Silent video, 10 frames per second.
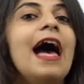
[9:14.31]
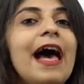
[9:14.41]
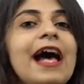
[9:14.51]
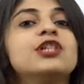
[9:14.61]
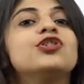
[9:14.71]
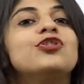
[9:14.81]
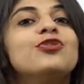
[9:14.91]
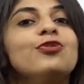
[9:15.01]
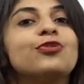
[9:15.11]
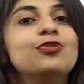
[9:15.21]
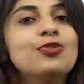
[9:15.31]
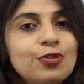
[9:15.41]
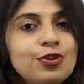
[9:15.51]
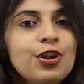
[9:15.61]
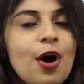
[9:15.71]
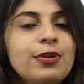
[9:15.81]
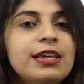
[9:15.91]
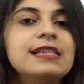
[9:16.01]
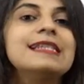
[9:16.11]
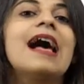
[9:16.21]
and you
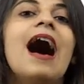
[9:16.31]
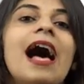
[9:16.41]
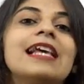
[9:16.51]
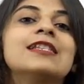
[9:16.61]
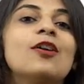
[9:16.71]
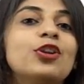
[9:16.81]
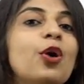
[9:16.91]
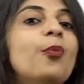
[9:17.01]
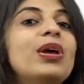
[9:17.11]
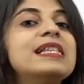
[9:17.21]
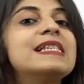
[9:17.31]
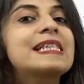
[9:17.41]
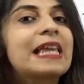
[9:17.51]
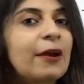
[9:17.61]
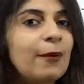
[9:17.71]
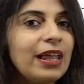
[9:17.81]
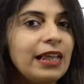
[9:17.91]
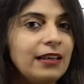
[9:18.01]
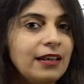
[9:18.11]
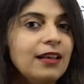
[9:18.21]
notice ice on your
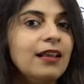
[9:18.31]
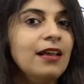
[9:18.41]
windscreen.